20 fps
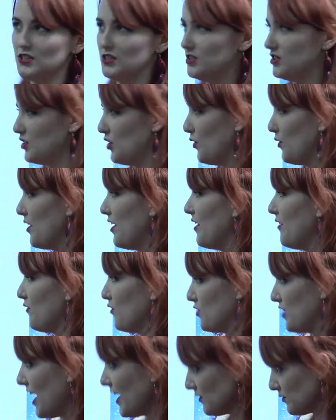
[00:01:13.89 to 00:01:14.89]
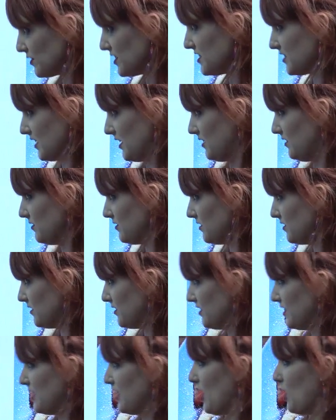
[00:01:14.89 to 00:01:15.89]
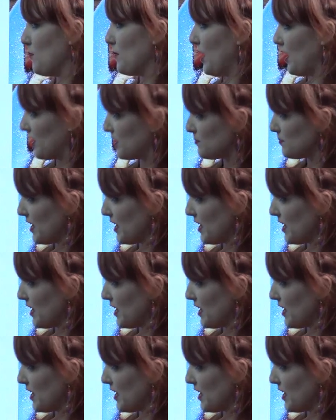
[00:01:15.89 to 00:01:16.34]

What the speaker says: So for that reason, American